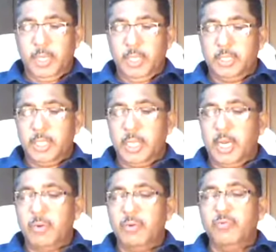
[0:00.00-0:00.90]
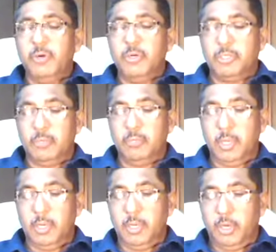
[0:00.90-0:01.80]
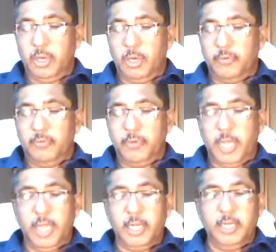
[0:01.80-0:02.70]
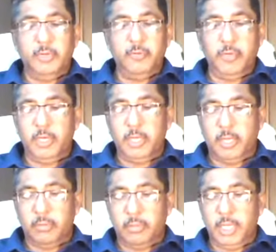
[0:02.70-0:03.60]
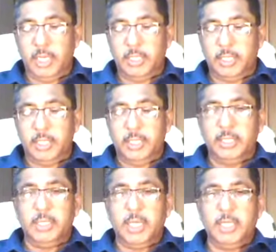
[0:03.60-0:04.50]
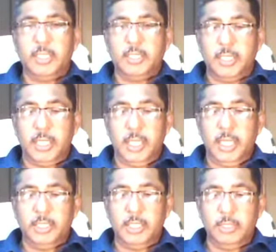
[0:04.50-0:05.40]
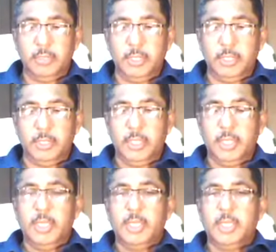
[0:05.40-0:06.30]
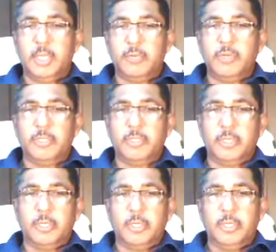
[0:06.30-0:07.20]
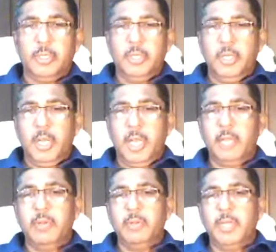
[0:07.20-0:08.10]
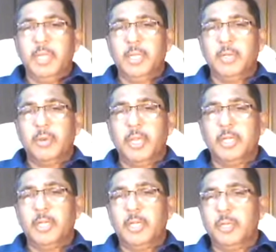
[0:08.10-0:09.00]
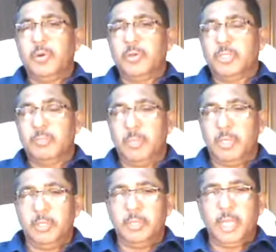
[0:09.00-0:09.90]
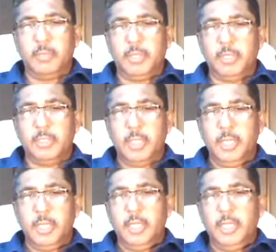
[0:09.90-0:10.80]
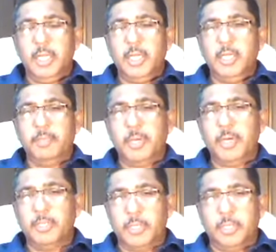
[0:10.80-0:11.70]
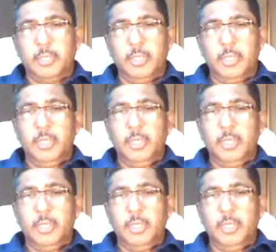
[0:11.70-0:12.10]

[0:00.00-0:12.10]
is an outward symbol of an inward reality, that is, a genuine conversion. I will make it quite little more simple. That means any person